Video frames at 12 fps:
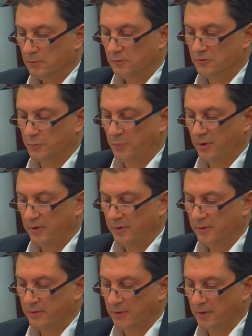
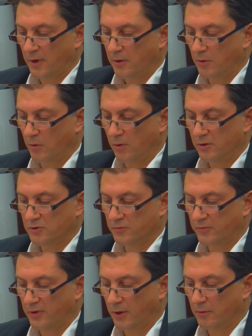Japan's gain knowledge
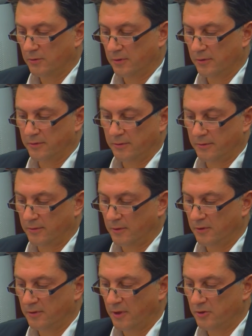of health and
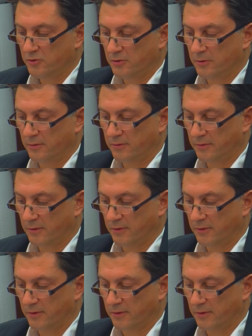sanitation